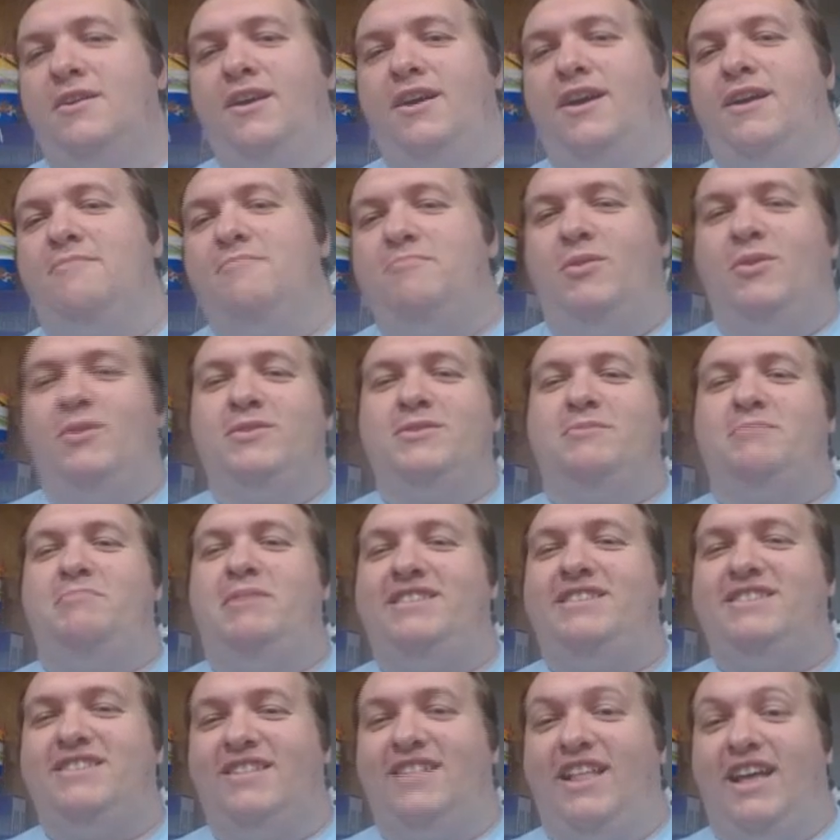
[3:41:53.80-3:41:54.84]
It pulls a
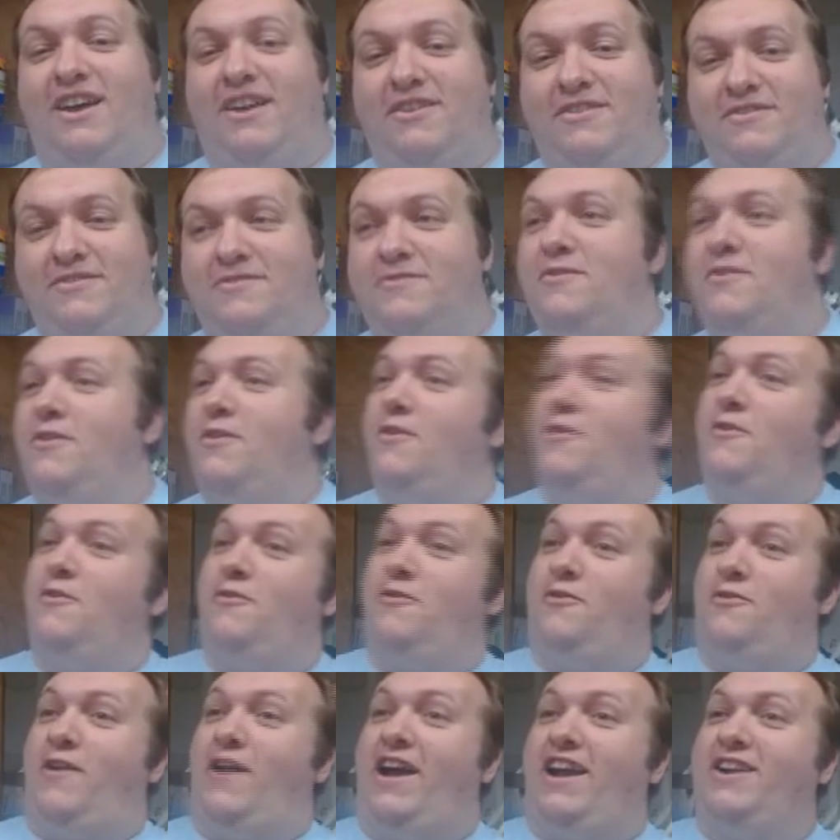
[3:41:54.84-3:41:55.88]
pistol out,
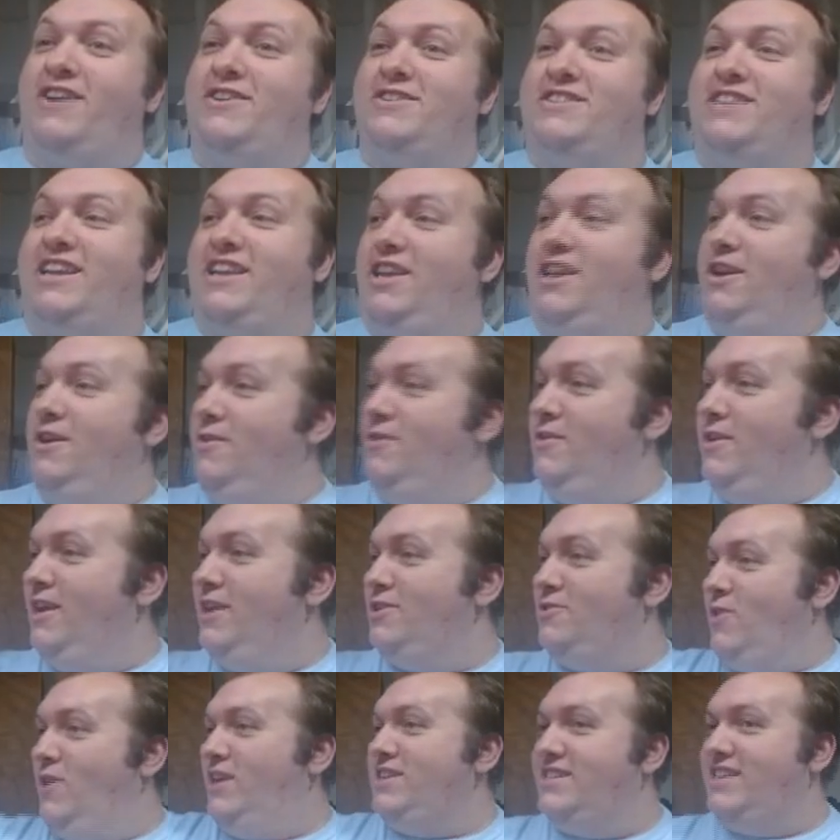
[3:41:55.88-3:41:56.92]
fires at you, and
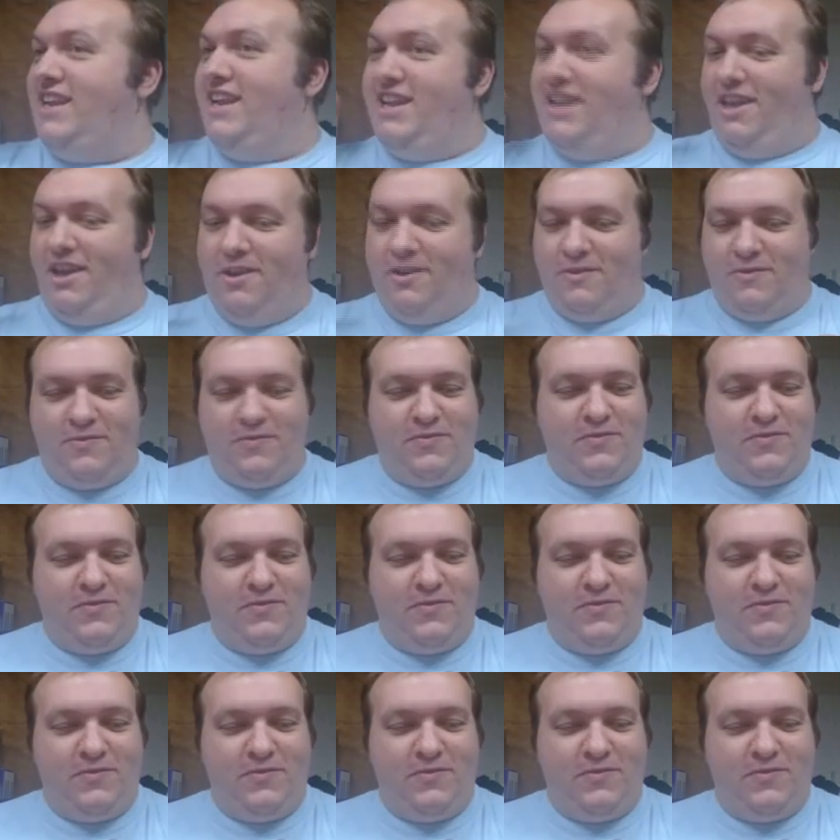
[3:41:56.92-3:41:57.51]
tries to hit you.